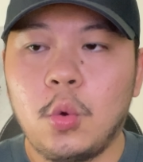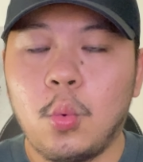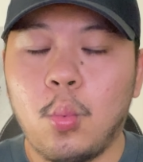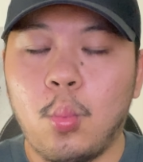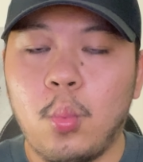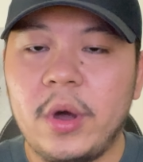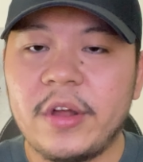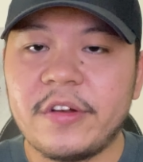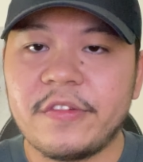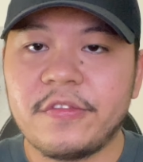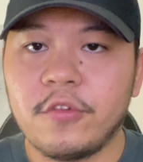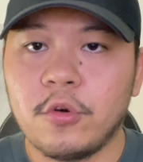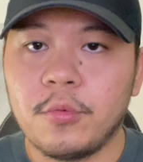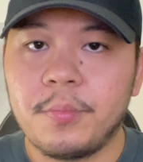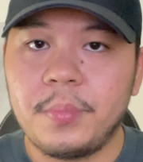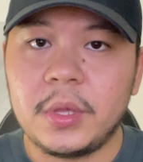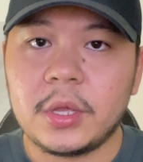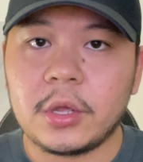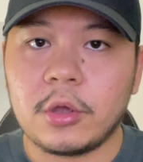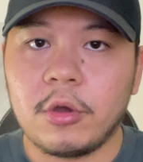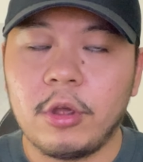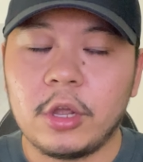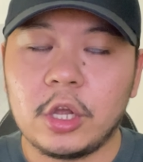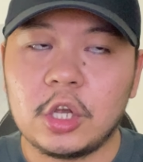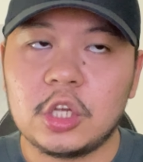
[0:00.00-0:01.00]
one full
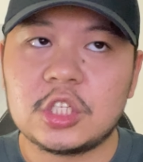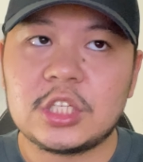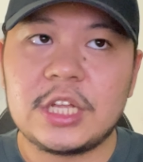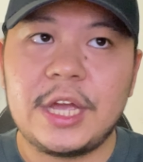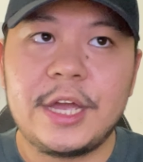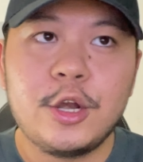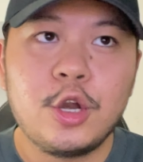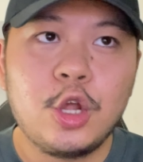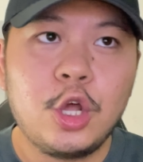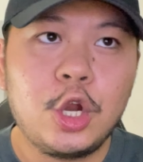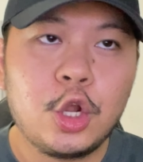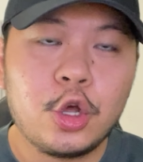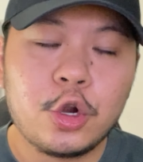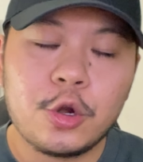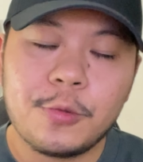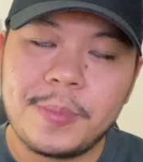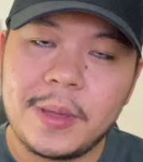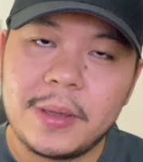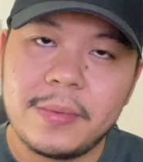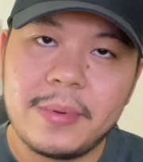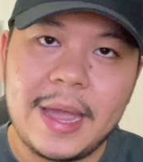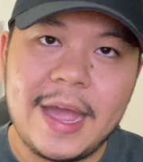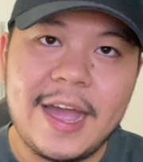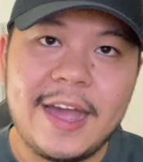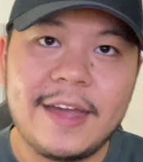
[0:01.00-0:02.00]
Bitcoin, because I know a lot of
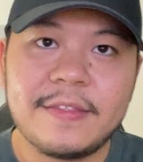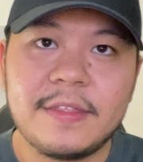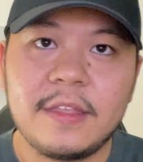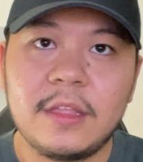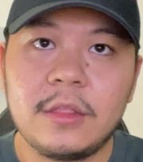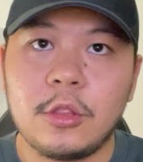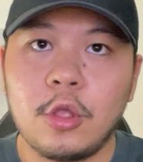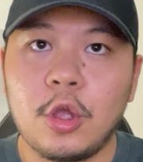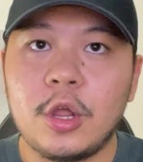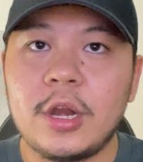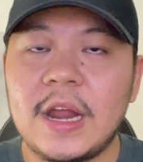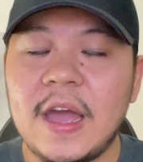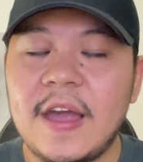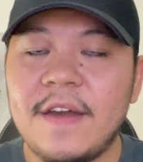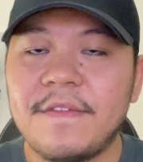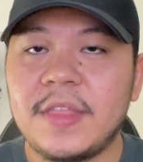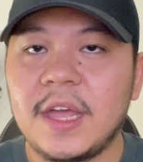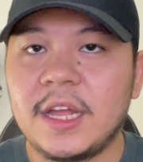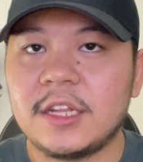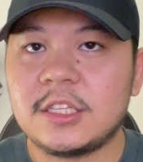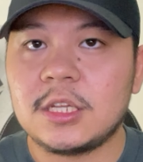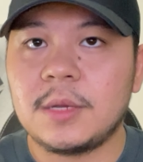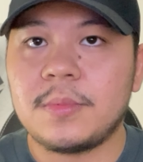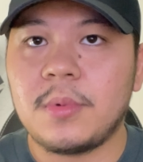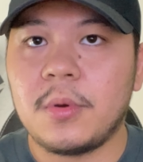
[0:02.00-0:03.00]
people out there don't have
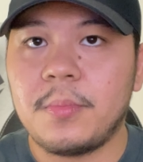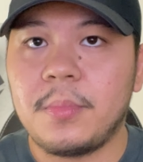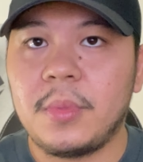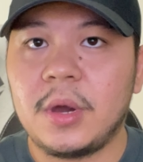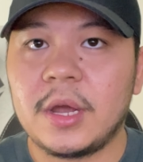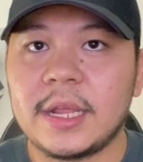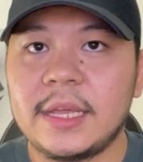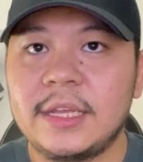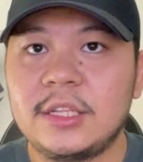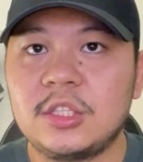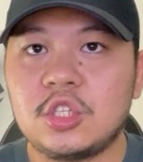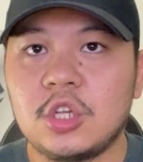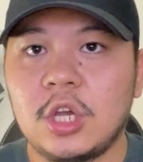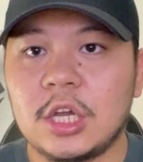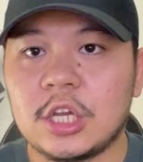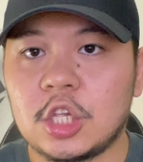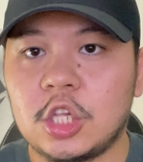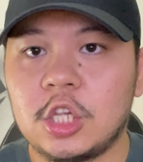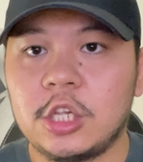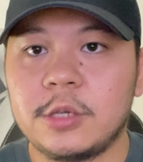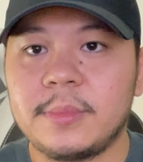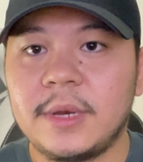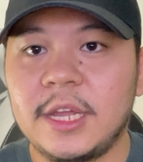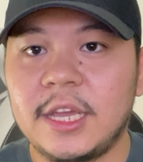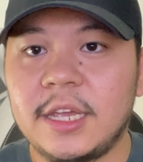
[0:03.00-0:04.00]
that type of money to
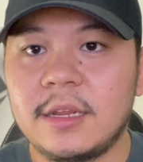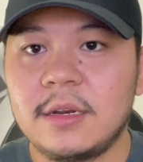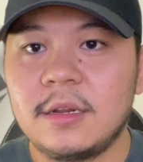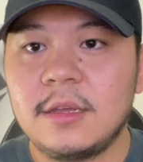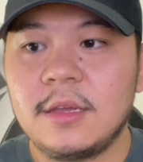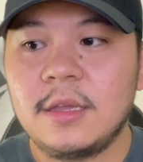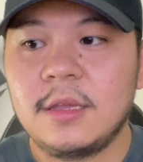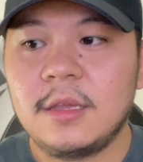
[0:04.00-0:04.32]
accumulate